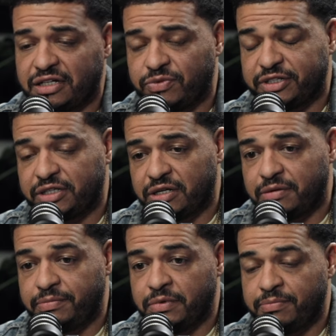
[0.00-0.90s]
with the
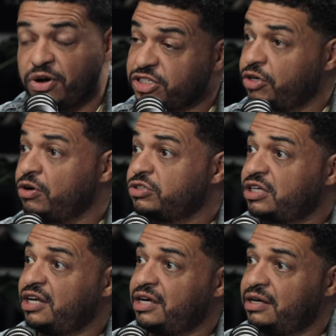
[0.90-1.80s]
Boys and Girls
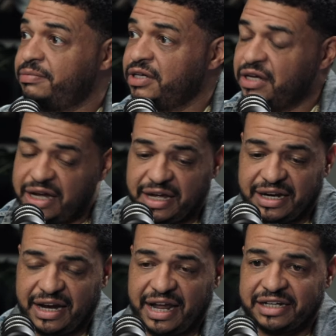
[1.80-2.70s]
Club, yeah, in
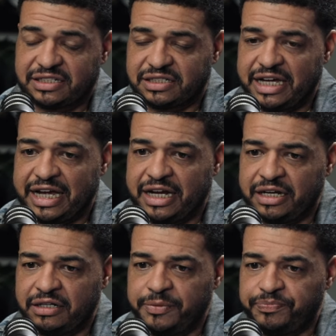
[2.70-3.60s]
Atlanta,
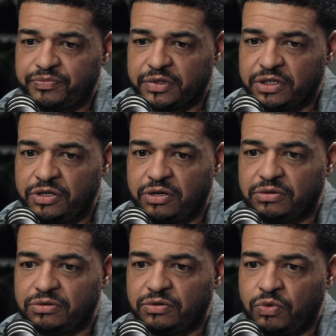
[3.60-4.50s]
and
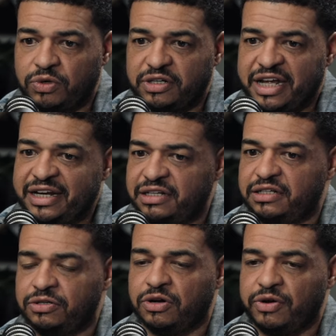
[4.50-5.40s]
in
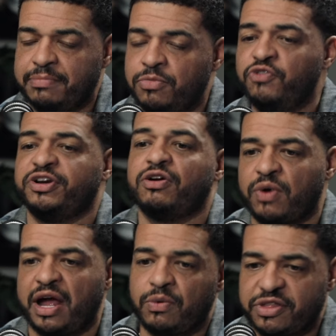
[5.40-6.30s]
moving
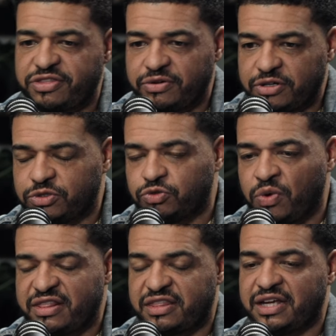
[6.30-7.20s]
around with you, there was
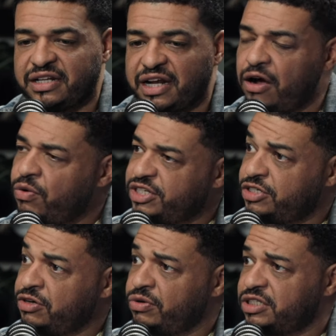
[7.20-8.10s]
one thing that I always
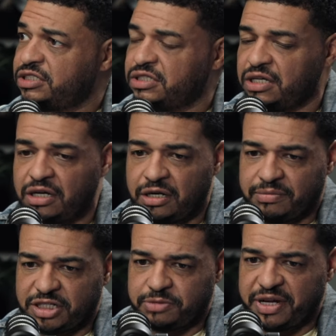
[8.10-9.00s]
noticed,
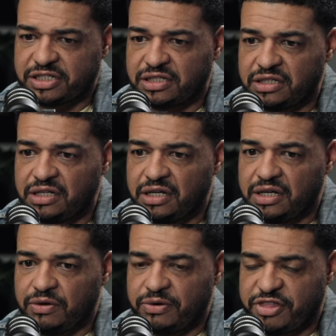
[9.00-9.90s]
especially
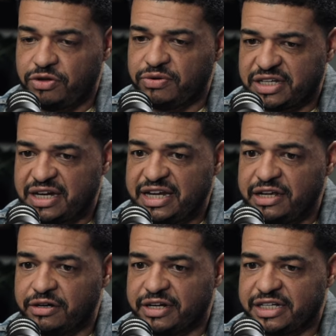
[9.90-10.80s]
with you as a
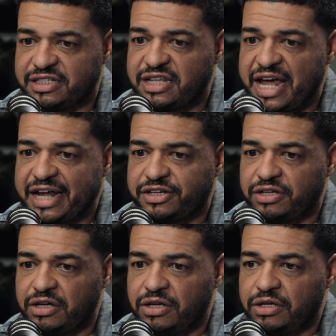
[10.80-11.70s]
leader, is that
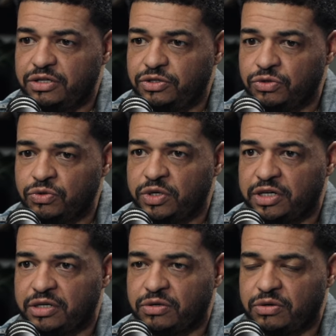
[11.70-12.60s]
you
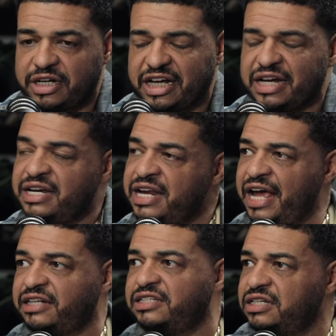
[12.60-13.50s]
will
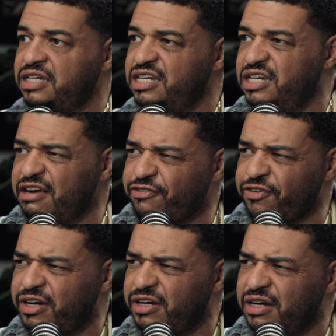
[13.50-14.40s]
connect
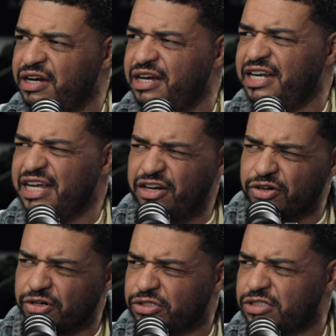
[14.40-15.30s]
different
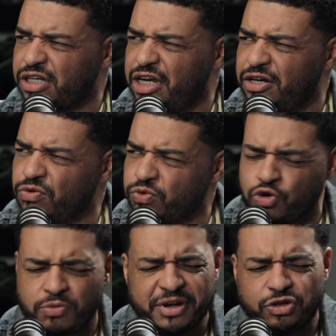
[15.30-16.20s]
leaders in the
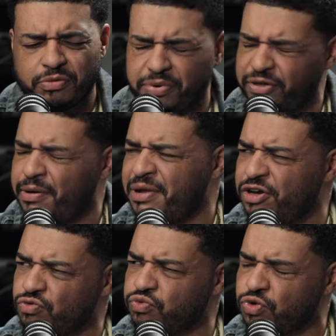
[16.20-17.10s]
room, and you'll put them in
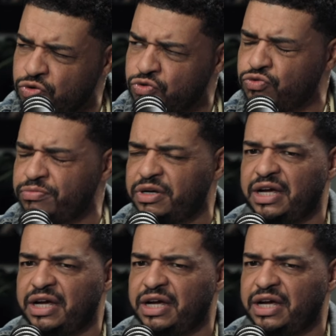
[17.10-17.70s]
the room,